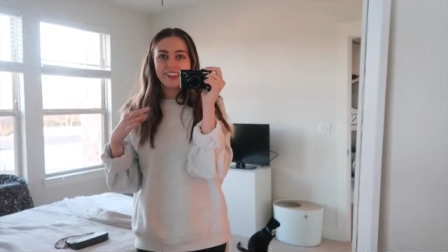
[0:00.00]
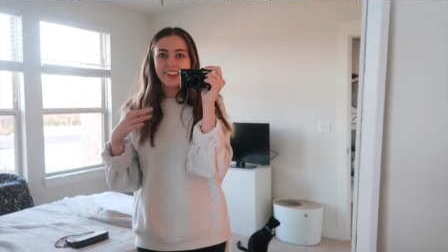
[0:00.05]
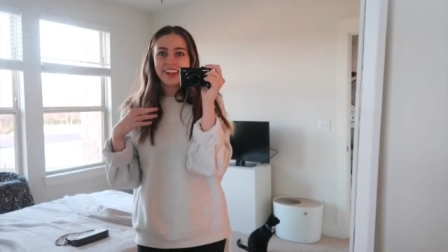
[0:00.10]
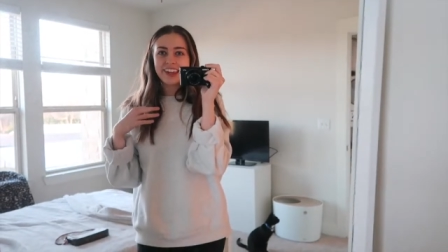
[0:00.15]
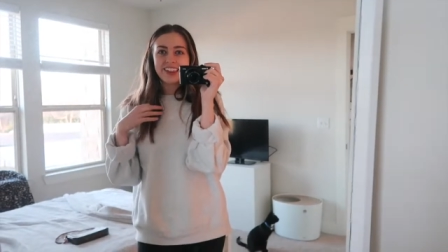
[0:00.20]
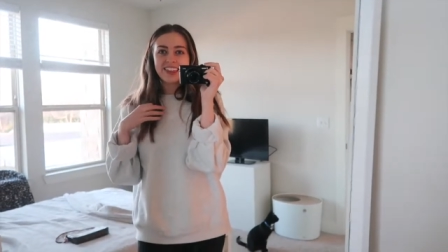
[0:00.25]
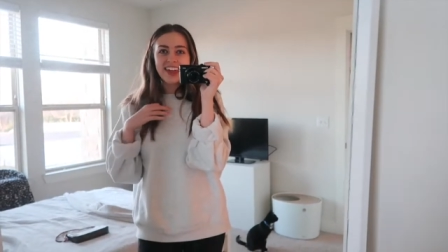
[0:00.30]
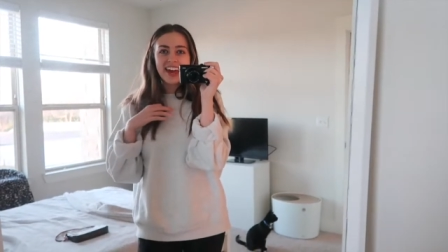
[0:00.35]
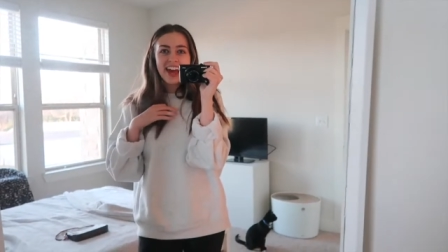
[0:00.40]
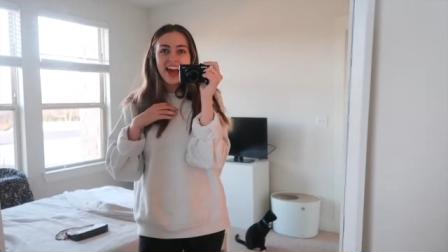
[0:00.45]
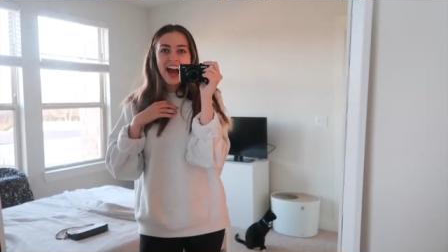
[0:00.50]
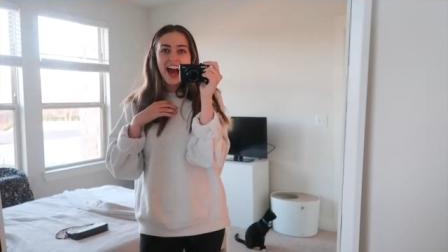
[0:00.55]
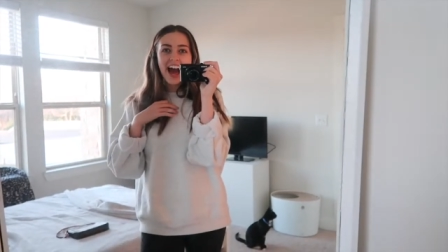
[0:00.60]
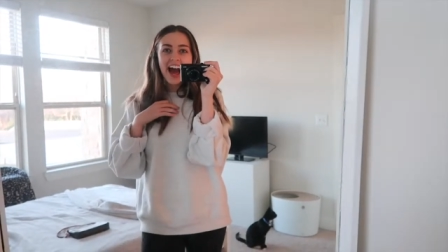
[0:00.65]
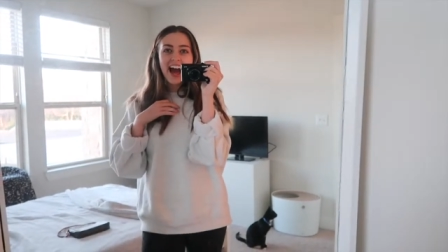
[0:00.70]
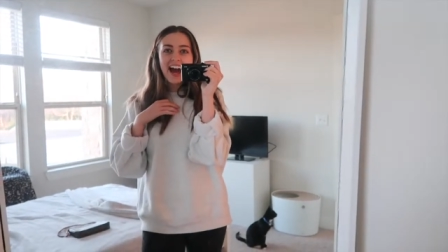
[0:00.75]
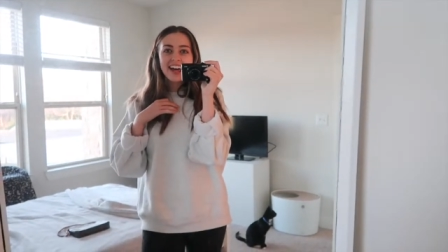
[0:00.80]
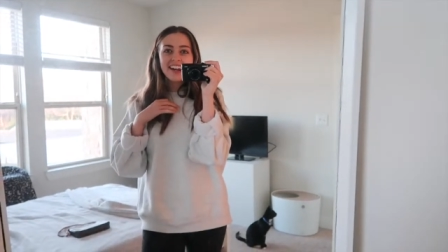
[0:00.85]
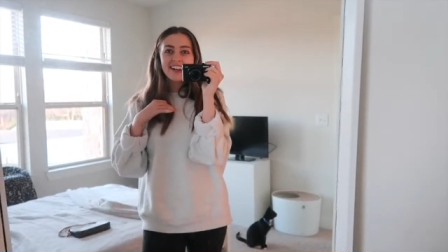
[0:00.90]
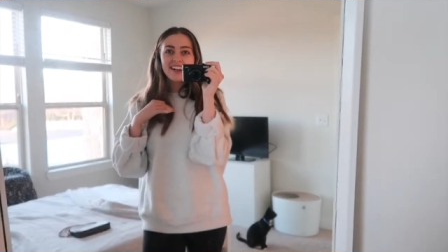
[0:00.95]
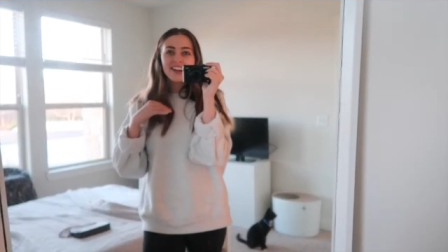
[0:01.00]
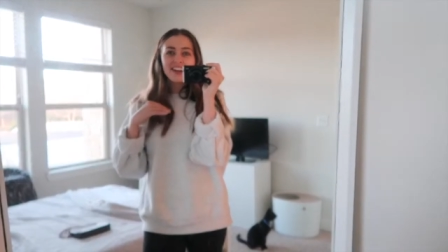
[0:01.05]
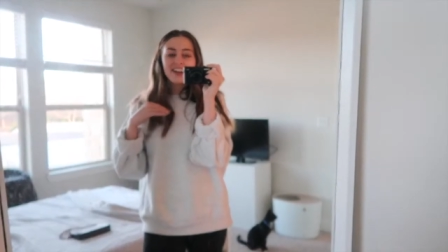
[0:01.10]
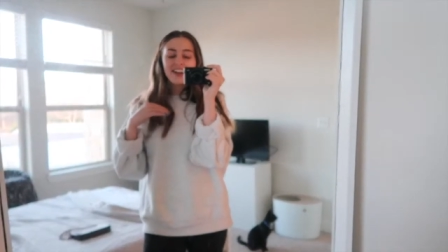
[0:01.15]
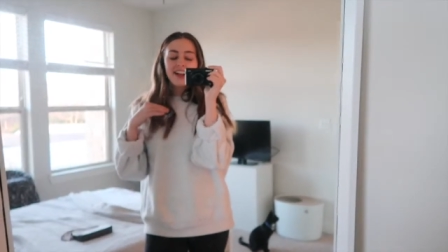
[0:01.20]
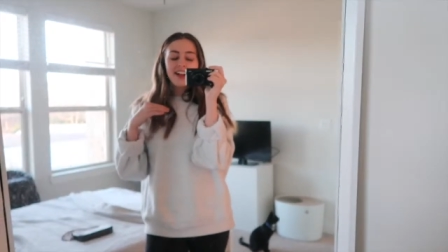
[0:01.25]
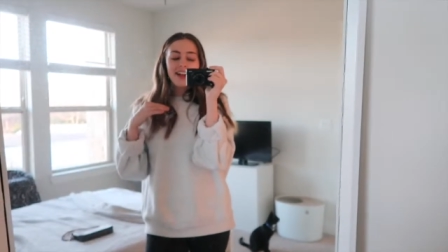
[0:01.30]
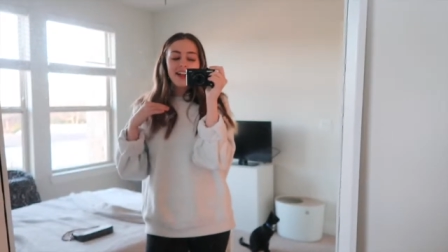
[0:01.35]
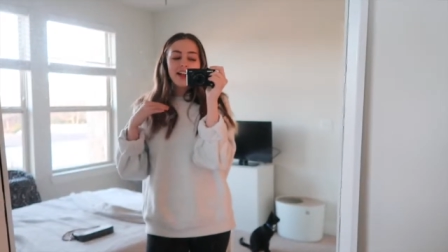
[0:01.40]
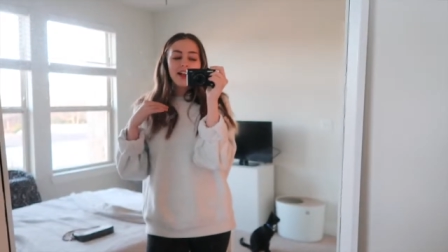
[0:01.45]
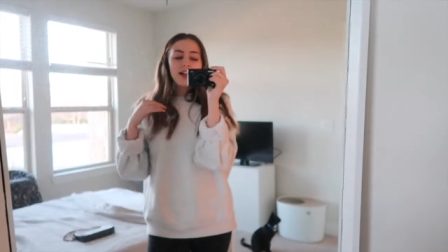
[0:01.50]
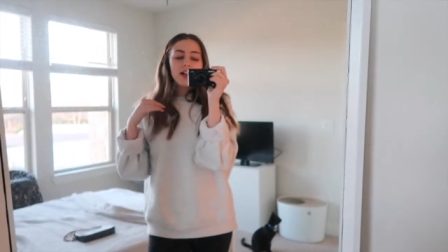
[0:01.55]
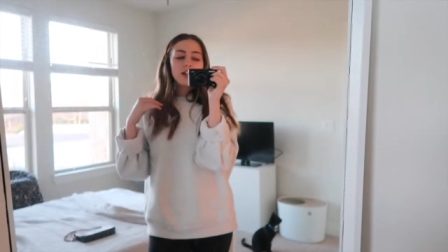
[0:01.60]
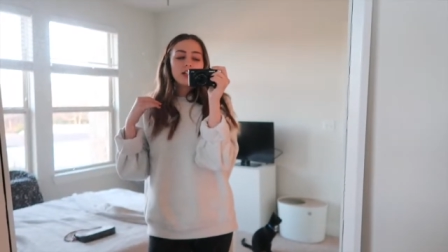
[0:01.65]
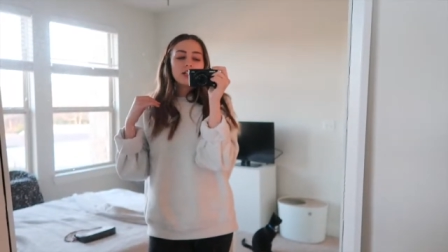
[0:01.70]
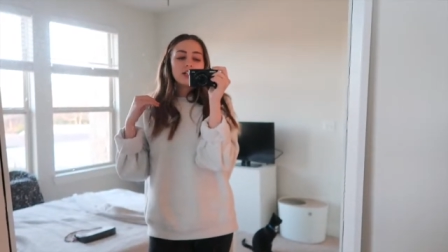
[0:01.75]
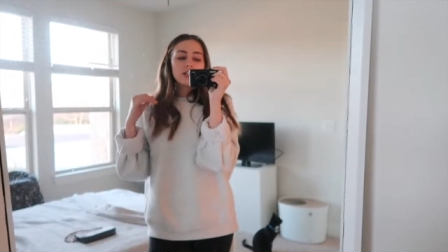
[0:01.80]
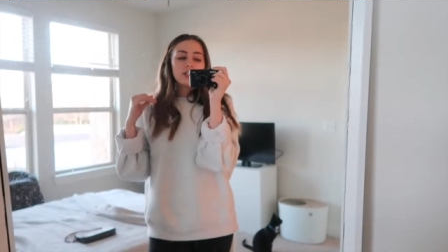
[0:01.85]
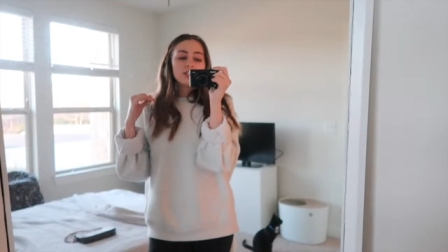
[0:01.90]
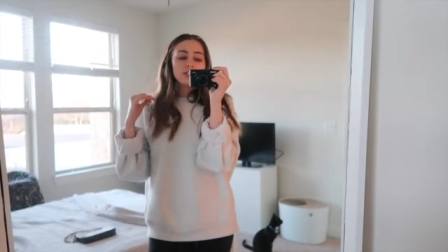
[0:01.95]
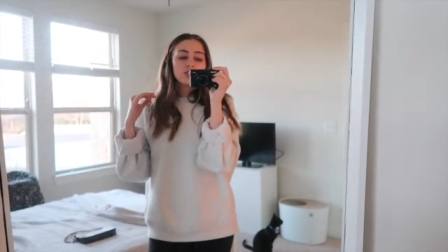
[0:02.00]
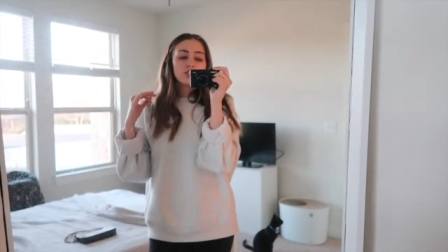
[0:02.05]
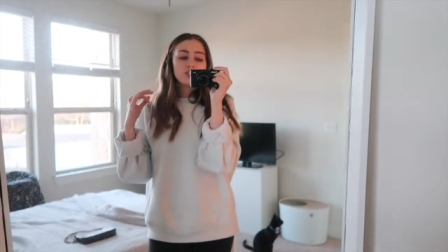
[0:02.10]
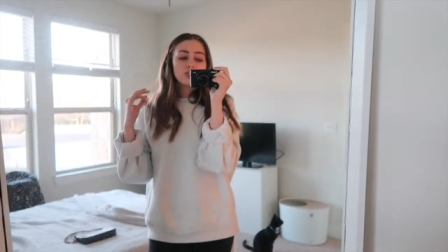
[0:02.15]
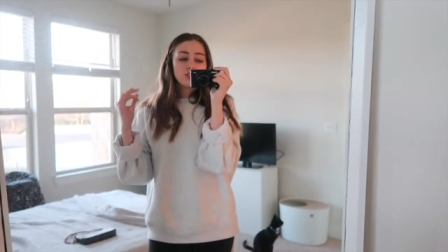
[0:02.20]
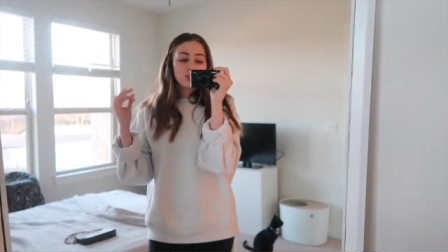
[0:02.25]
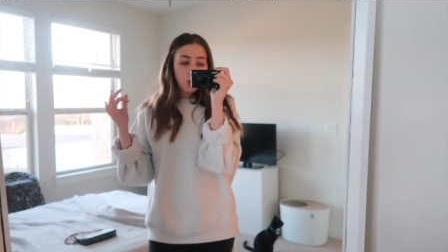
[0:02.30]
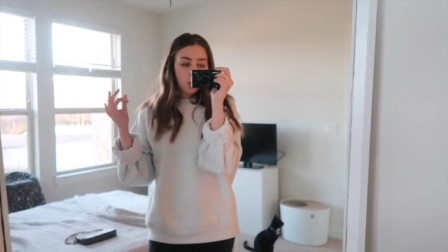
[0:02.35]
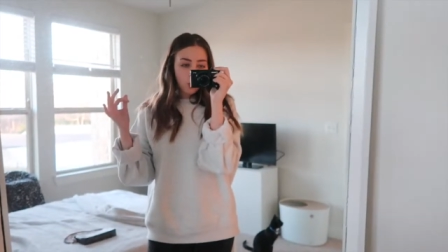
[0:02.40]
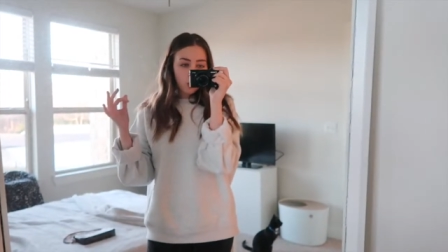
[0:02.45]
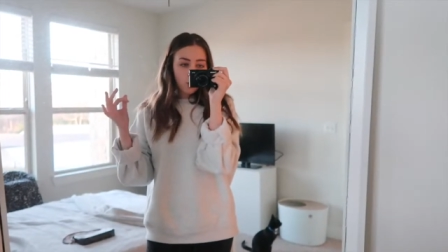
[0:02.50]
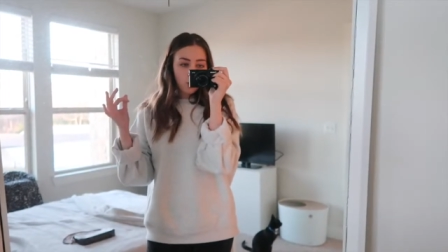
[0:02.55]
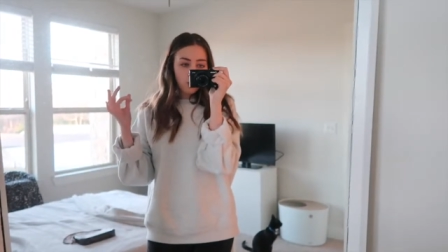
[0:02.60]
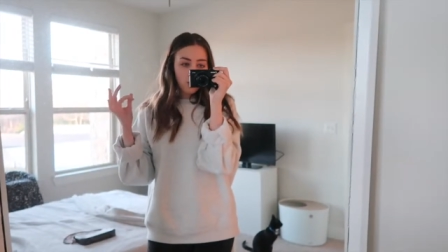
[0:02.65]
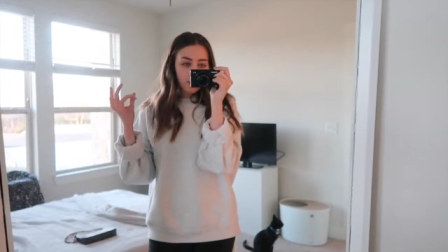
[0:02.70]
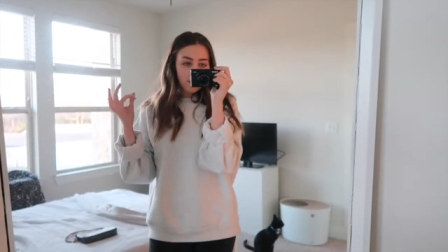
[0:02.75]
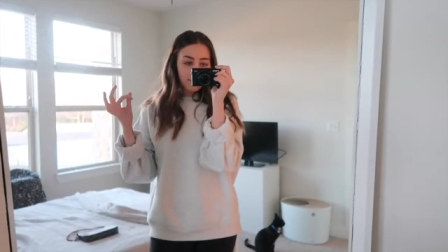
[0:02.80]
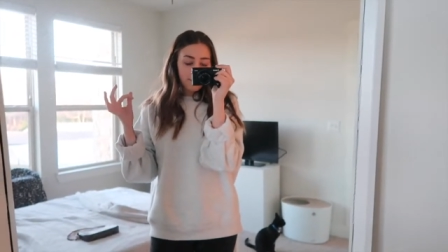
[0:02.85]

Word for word: Like, they had so